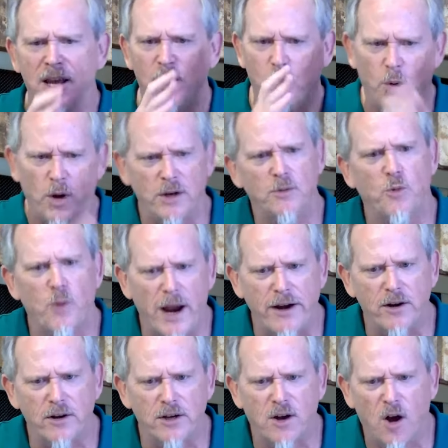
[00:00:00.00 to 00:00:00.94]
one
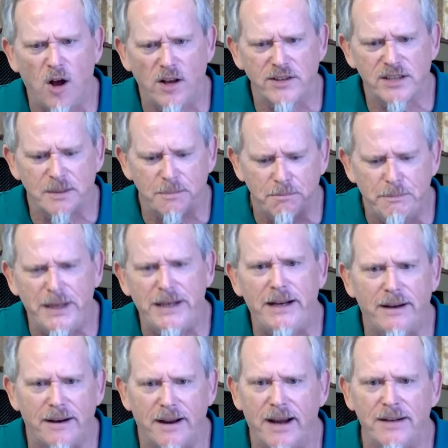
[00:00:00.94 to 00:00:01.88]
writer calls them
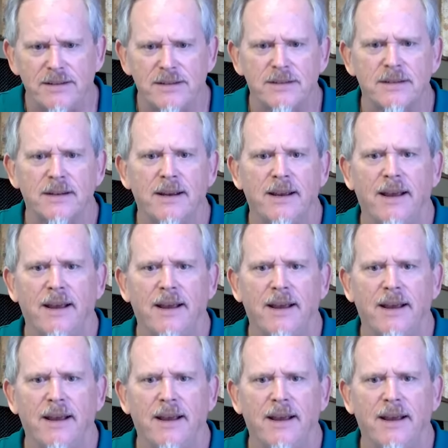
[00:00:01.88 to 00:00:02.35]
Midianites,